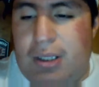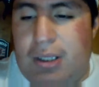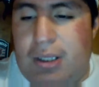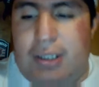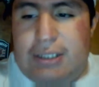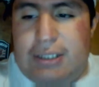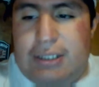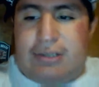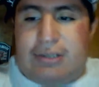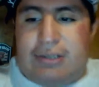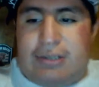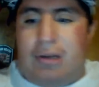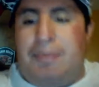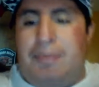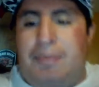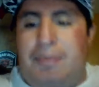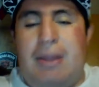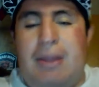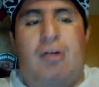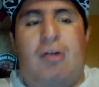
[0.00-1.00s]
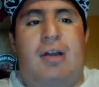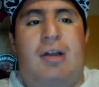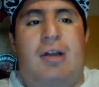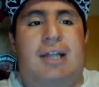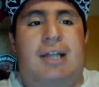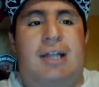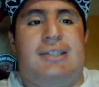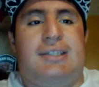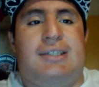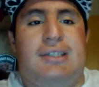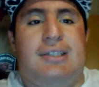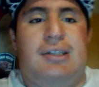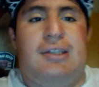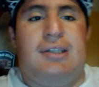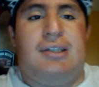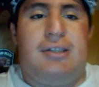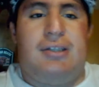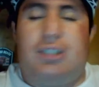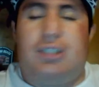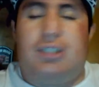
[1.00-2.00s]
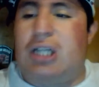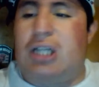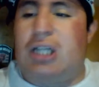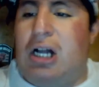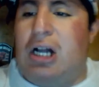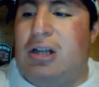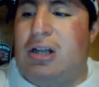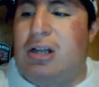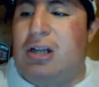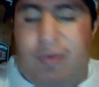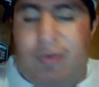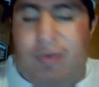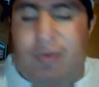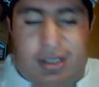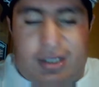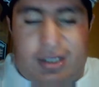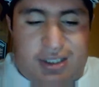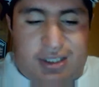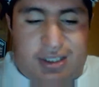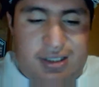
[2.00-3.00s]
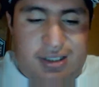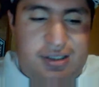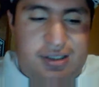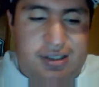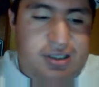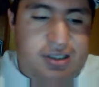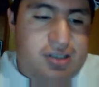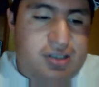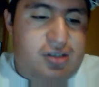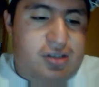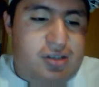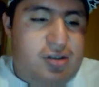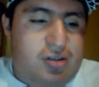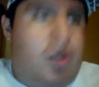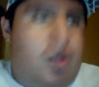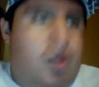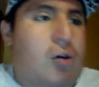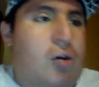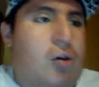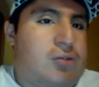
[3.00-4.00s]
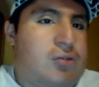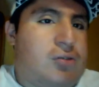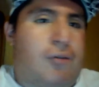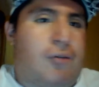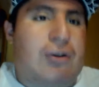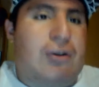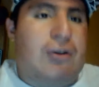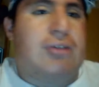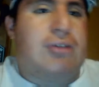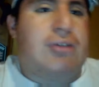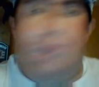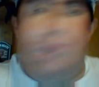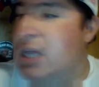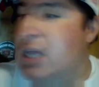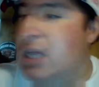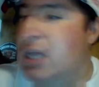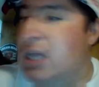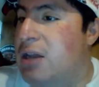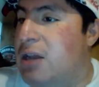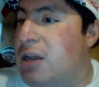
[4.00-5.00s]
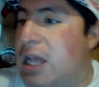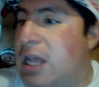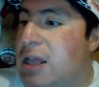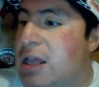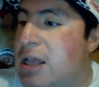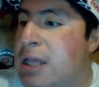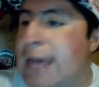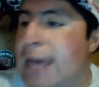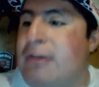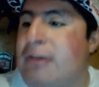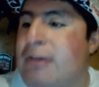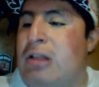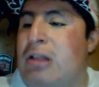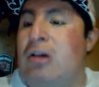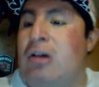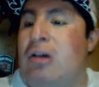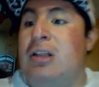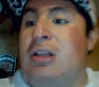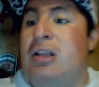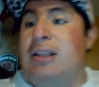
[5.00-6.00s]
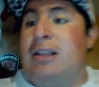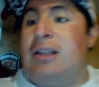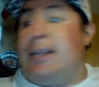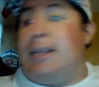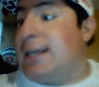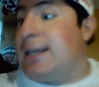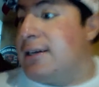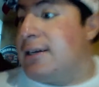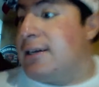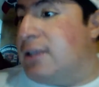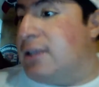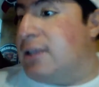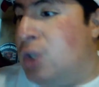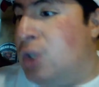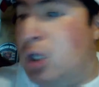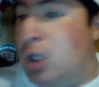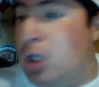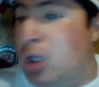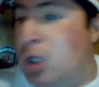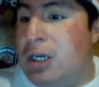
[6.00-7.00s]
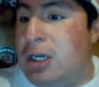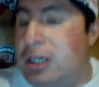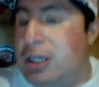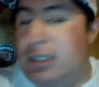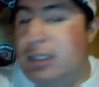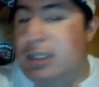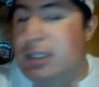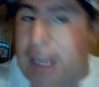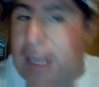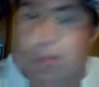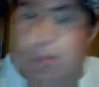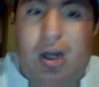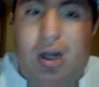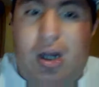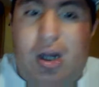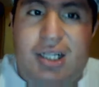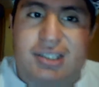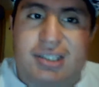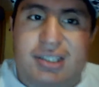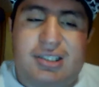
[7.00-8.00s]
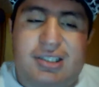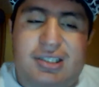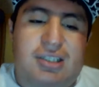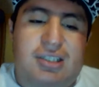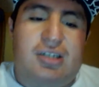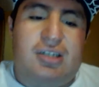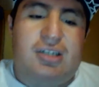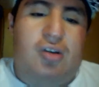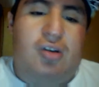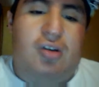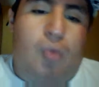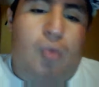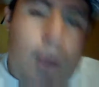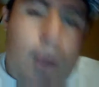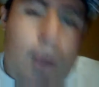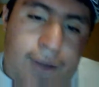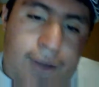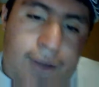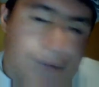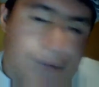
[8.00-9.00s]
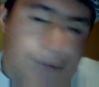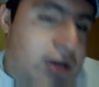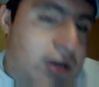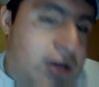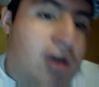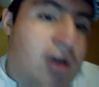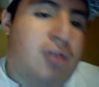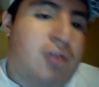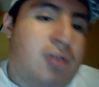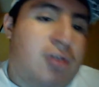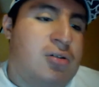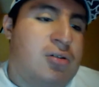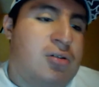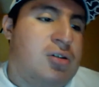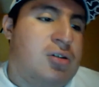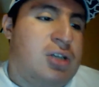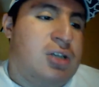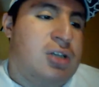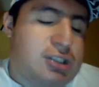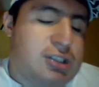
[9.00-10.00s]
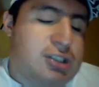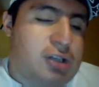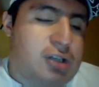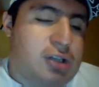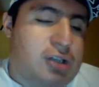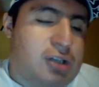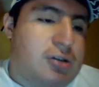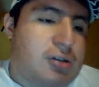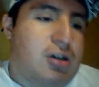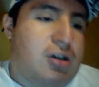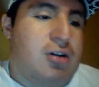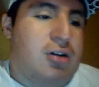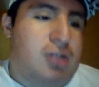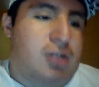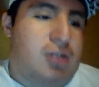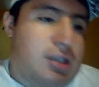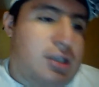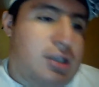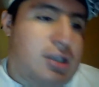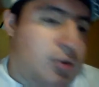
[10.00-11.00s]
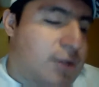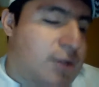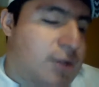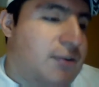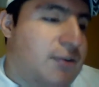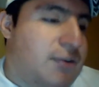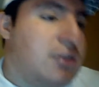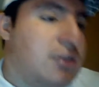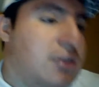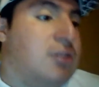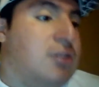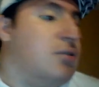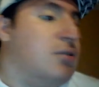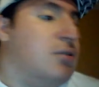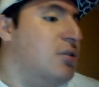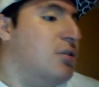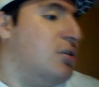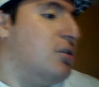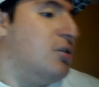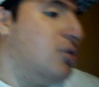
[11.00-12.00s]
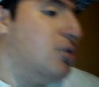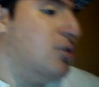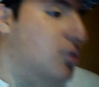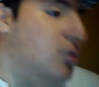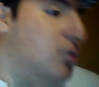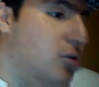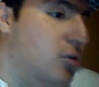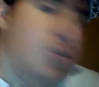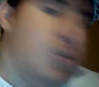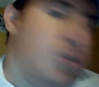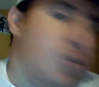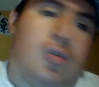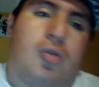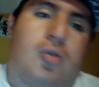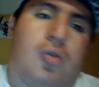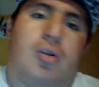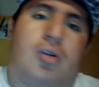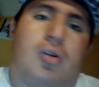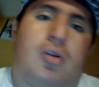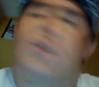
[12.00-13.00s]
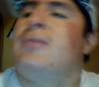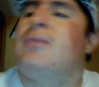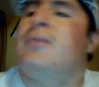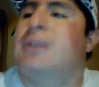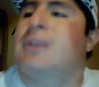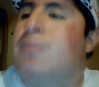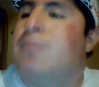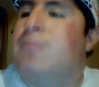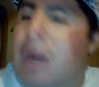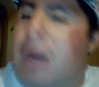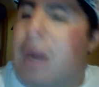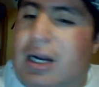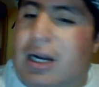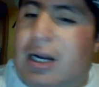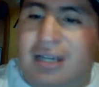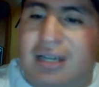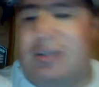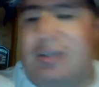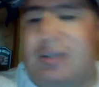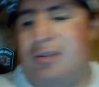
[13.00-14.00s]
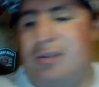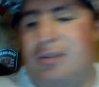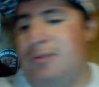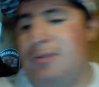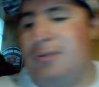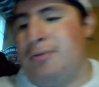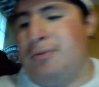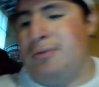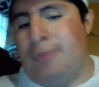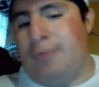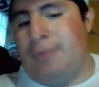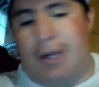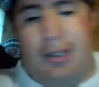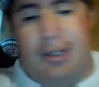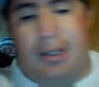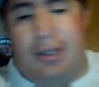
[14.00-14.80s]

It's going to be known as Chicago Landmarks. Also, the fields there are the long landmarks, Wrigley Field, historical Wrigley Field, Comiskey Park, right?